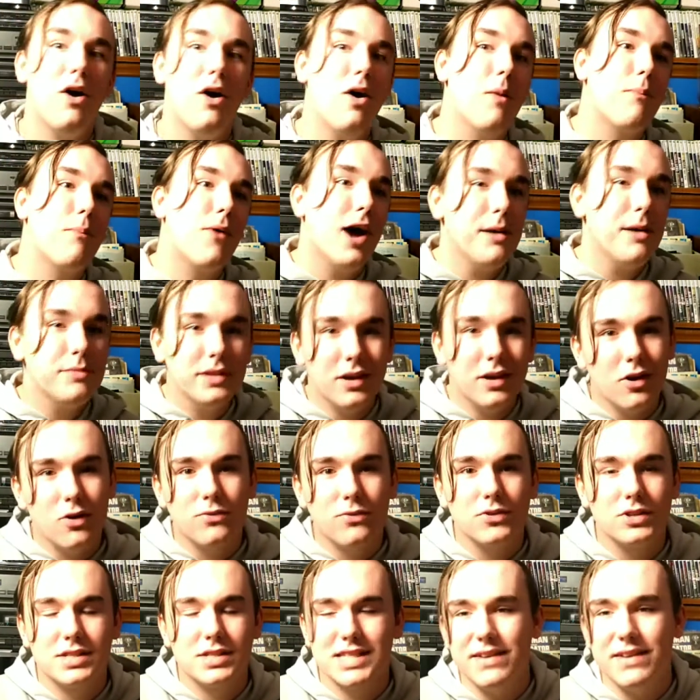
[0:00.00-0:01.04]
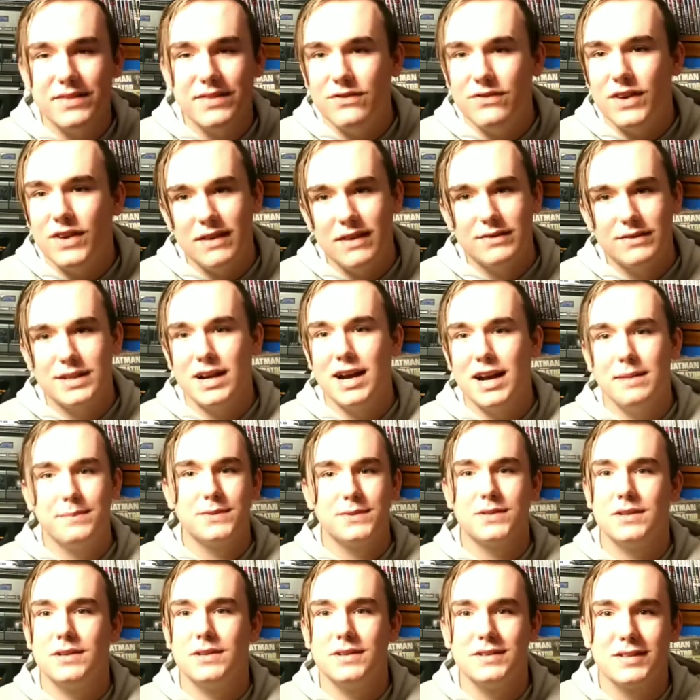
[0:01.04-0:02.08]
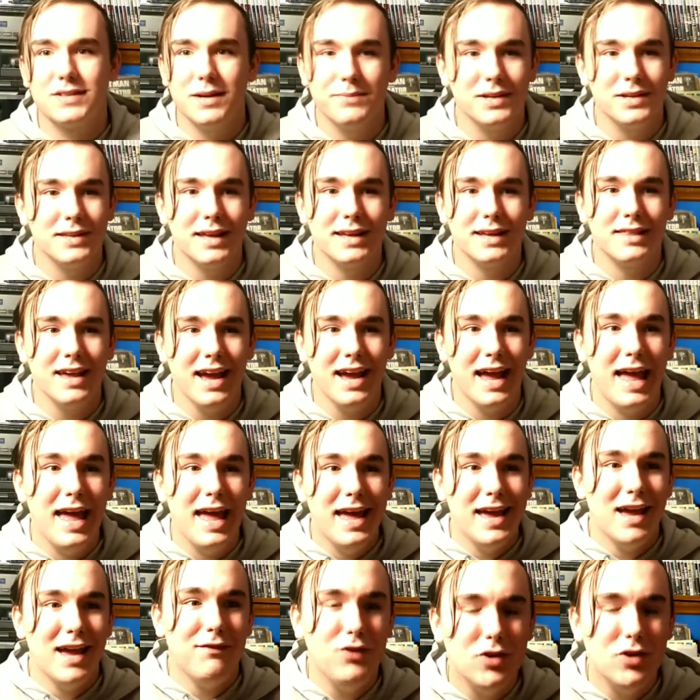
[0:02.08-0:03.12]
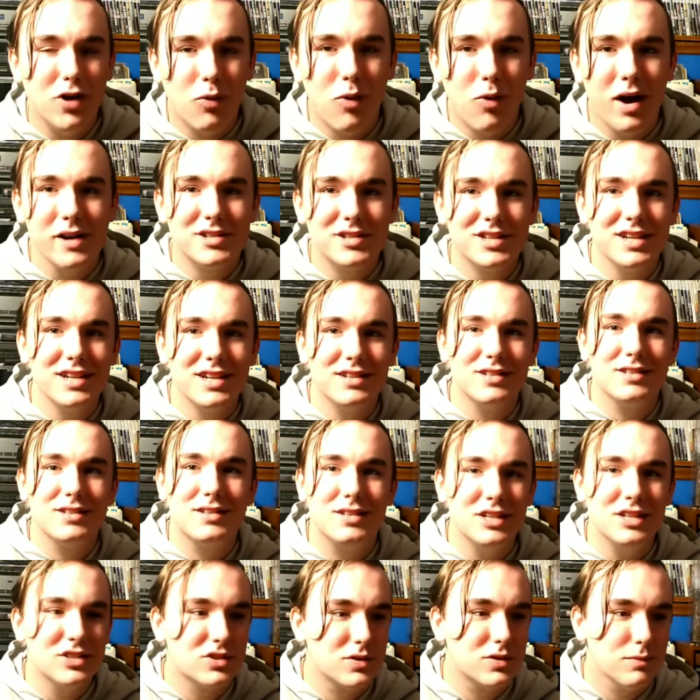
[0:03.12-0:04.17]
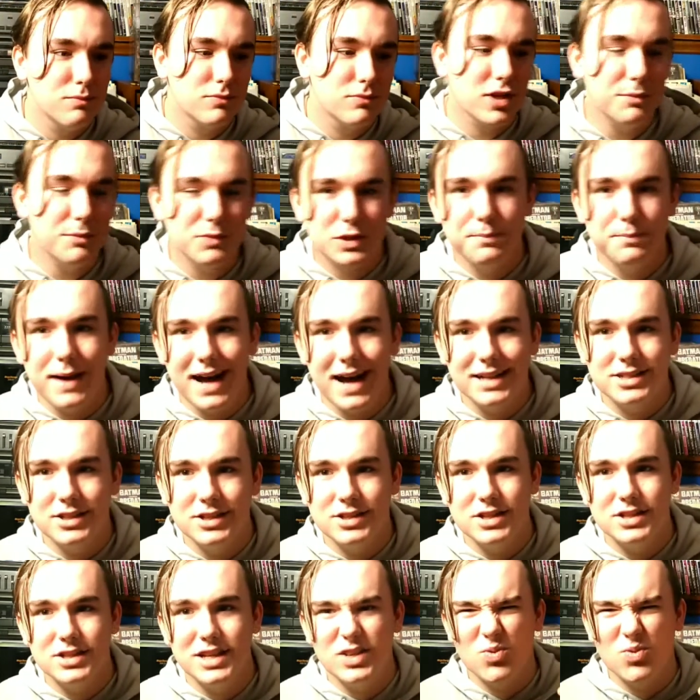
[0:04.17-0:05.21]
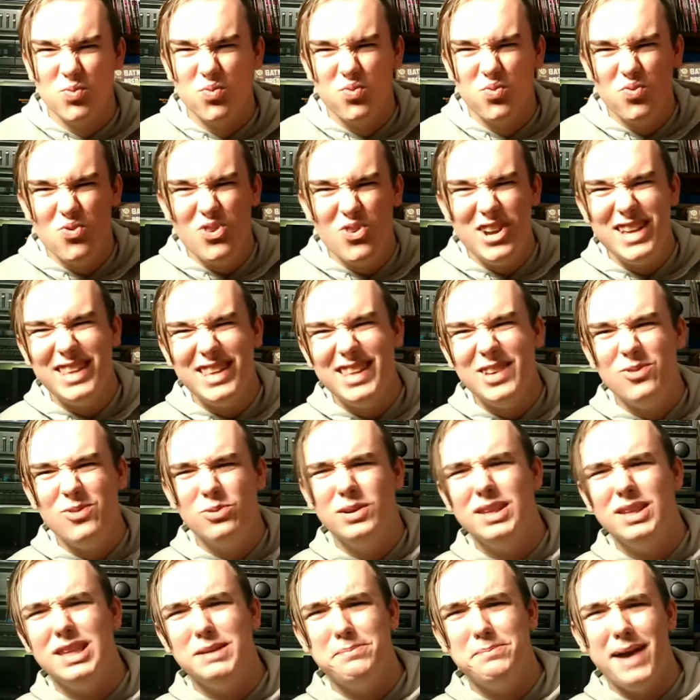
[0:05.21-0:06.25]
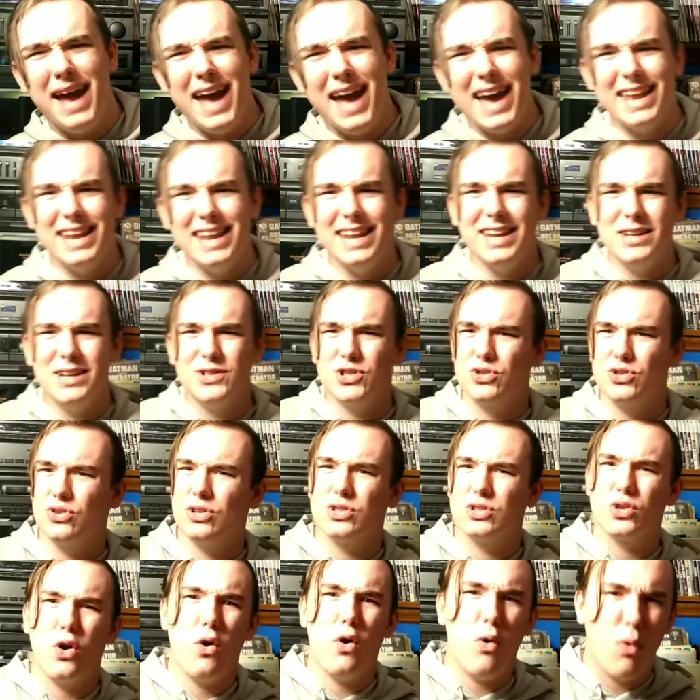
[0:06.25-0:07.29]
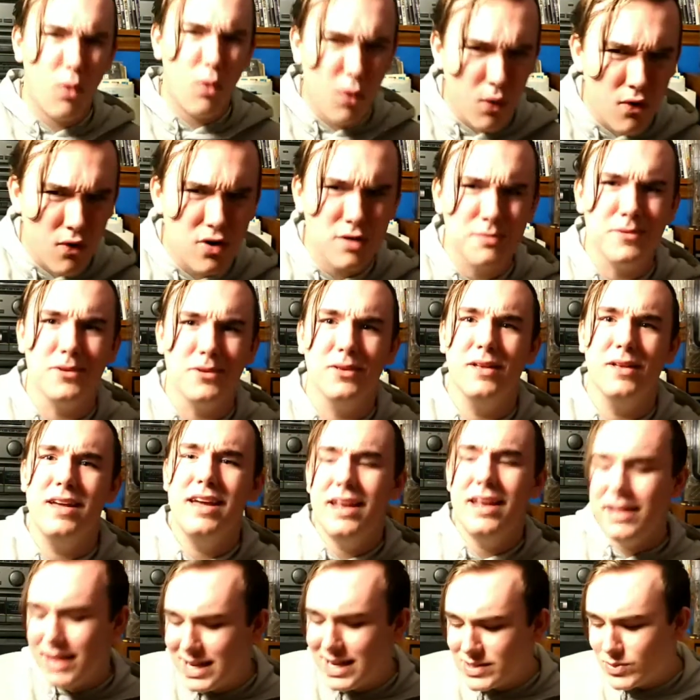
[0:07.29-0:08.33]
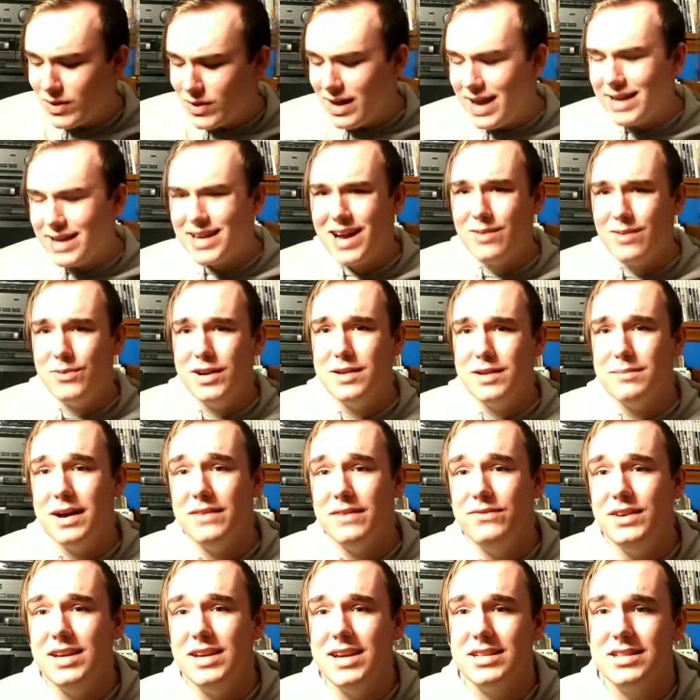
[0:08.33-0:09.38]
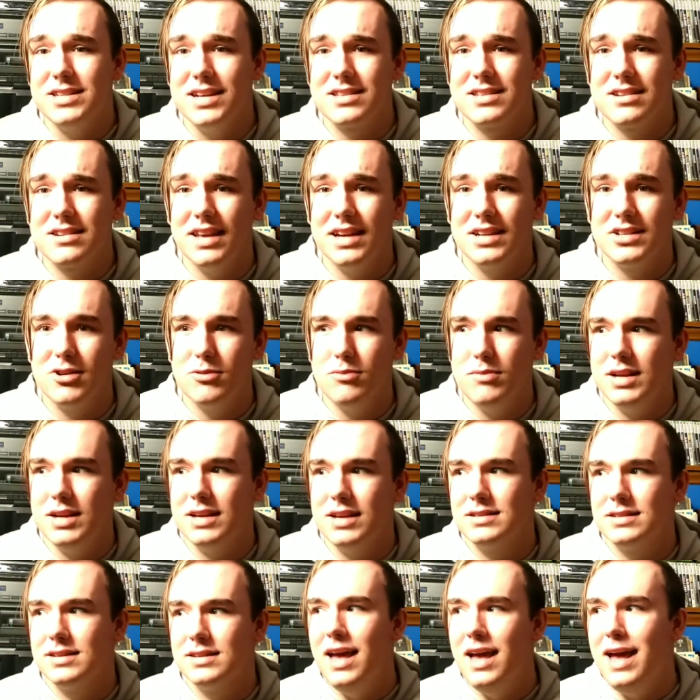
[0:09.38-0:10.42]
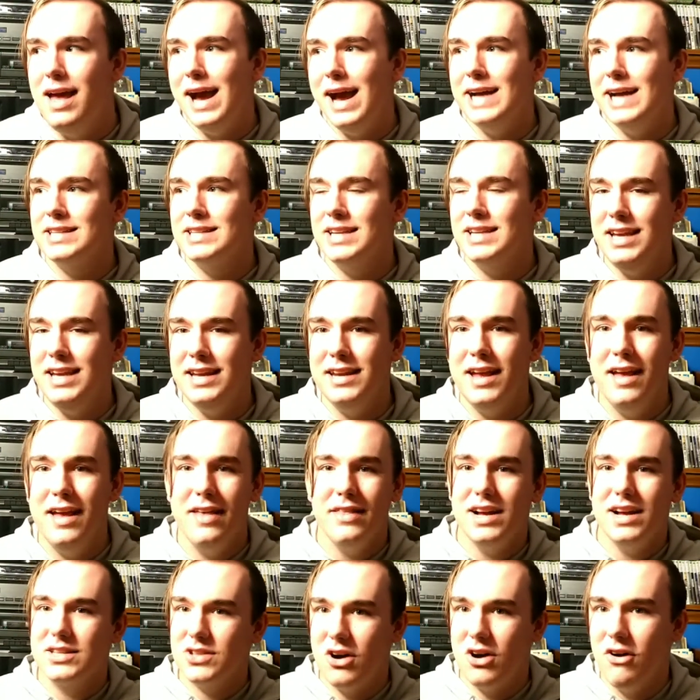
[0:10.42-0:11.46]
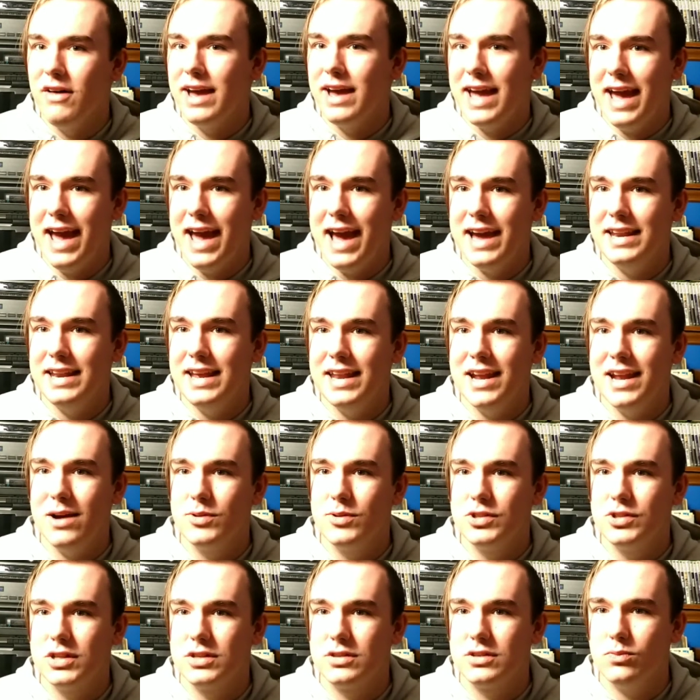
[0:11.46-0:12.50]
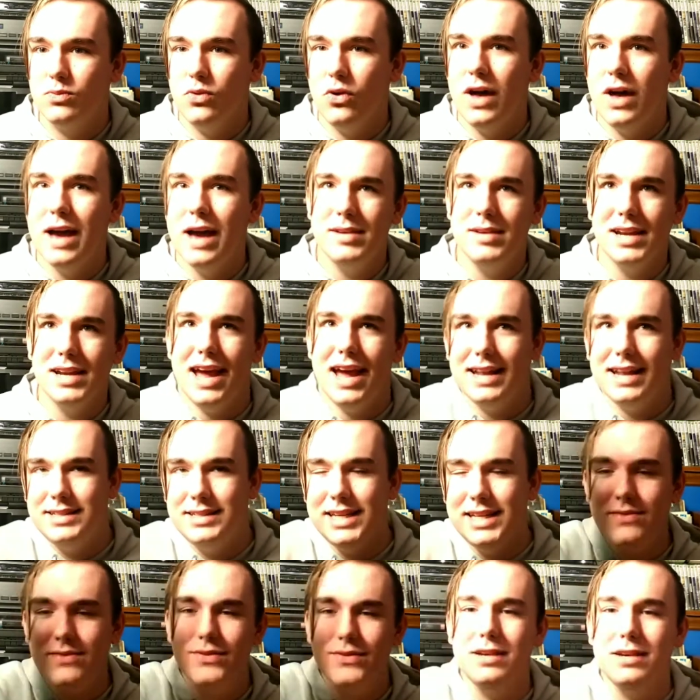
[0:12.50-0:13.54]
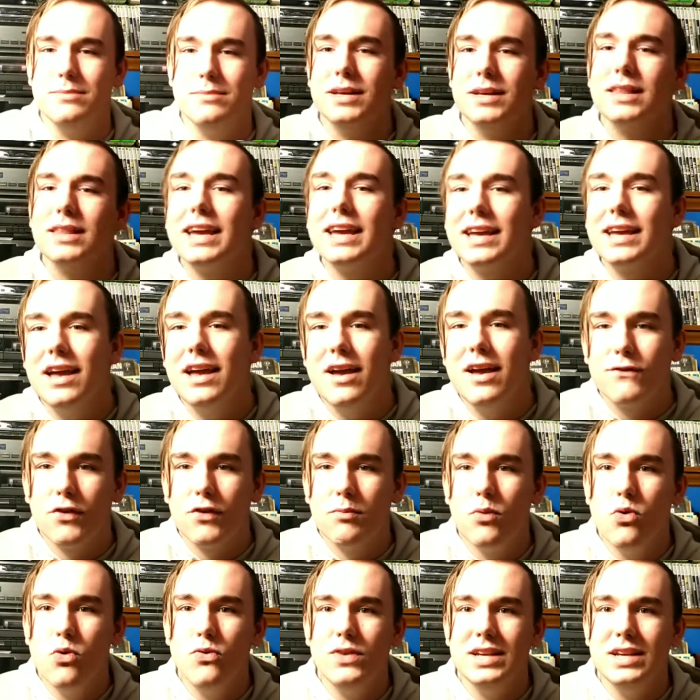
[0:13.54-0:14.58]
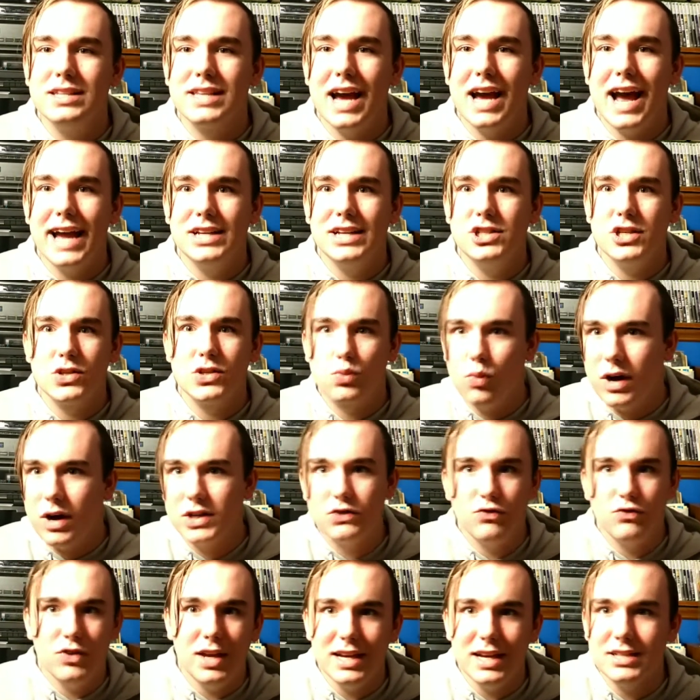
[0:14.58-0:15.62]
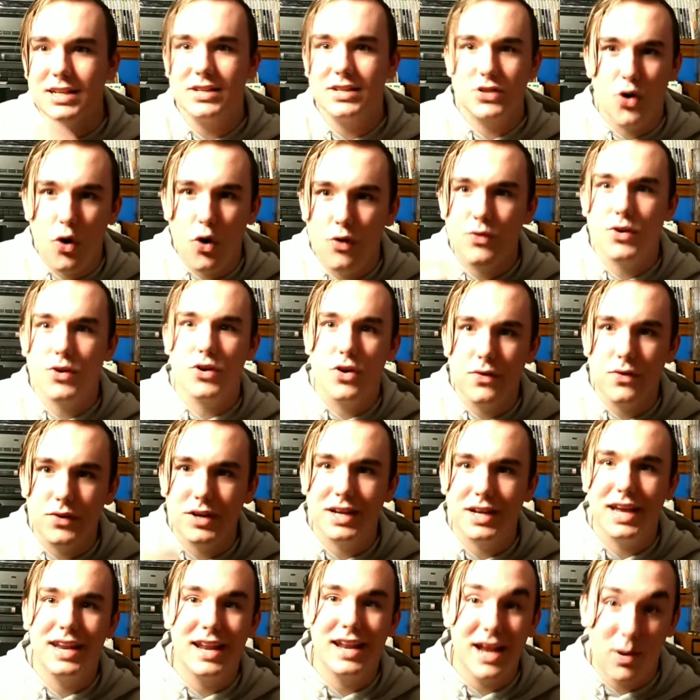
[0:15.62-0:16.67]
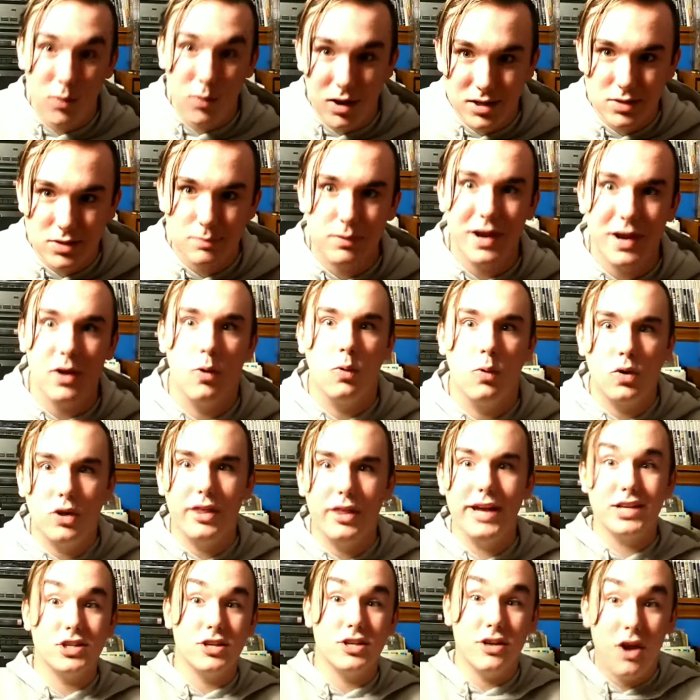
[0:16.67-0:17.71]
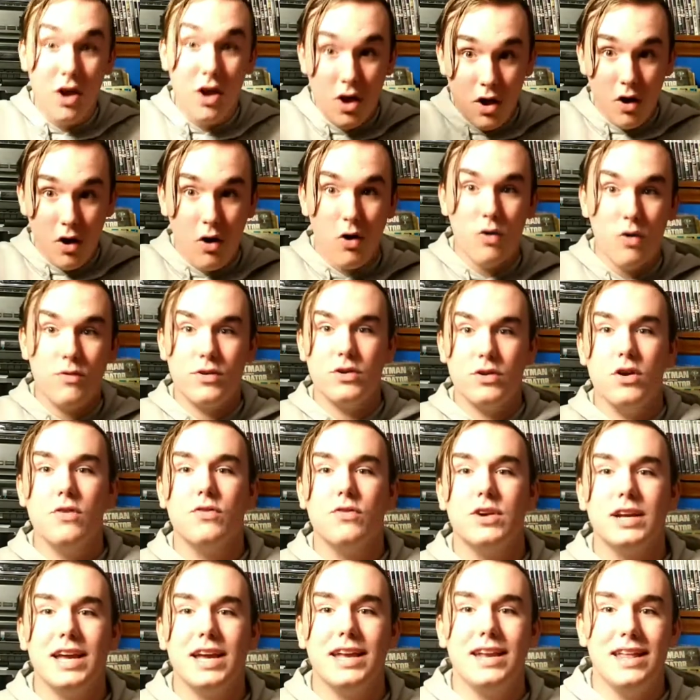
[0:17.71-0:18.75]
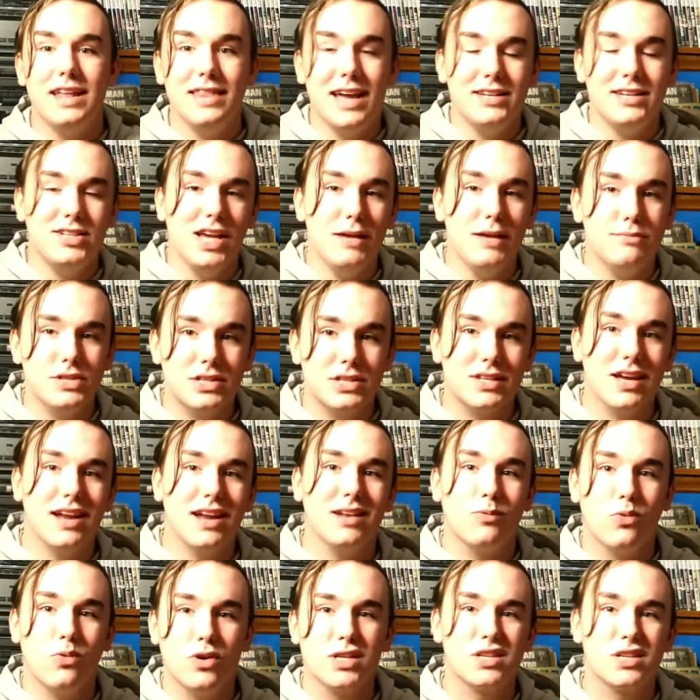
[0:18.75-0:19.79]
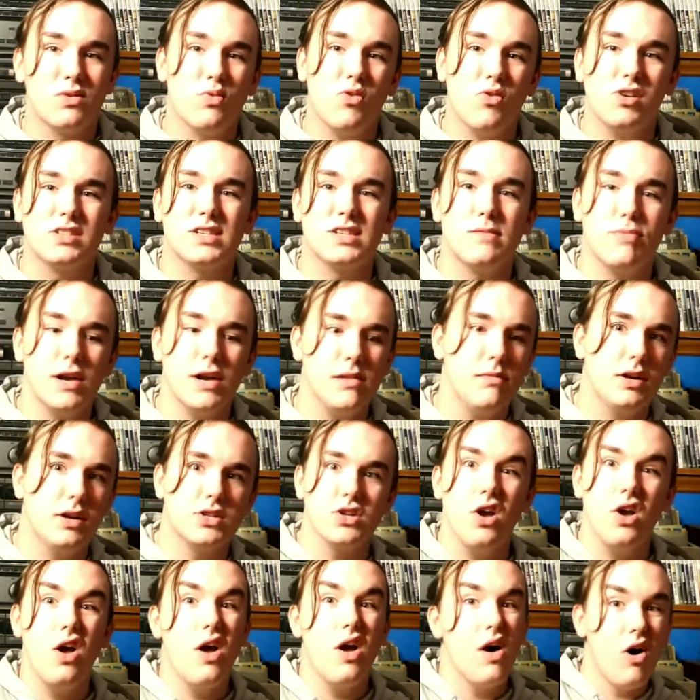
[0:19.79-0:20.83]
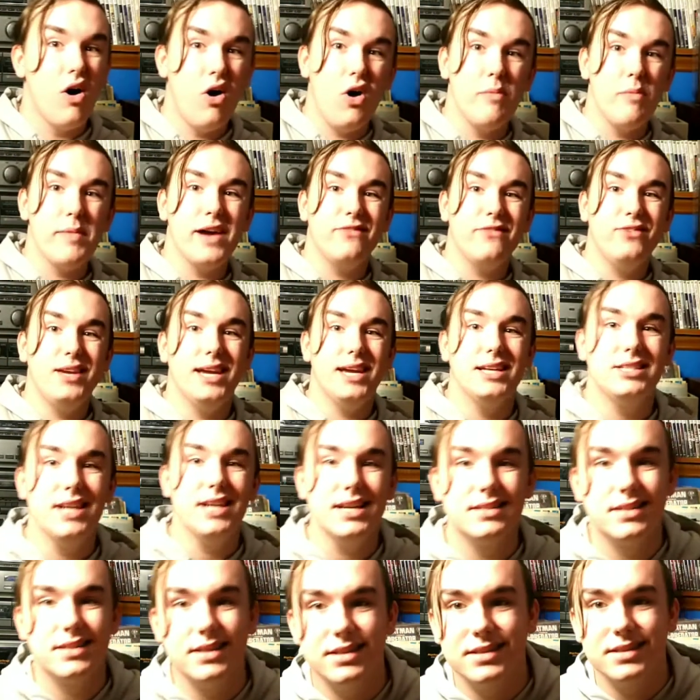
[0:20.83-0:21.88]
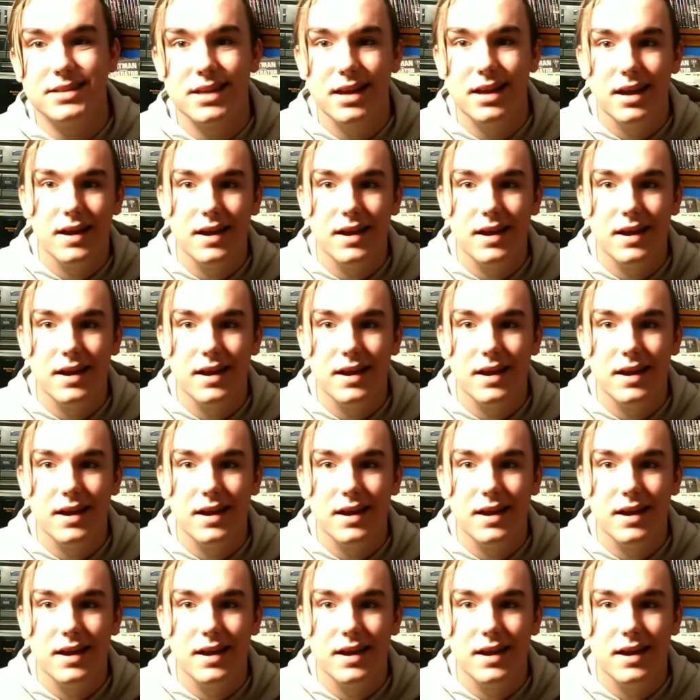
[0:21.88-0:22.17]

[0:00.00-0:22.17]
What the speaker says: probably over 75 times or something like that. If you go watch it and just some spots it just gets really, really bad and it just looks horrible. That's why I got rid of my VHS collection, because as a kid that's all I had, and I was just, well, I mean I had TV, but like for movies I just watched VHS over and over again, and I watched my whole collection over and over again, and that tape just got worse and worse, and pretty much all my VHSs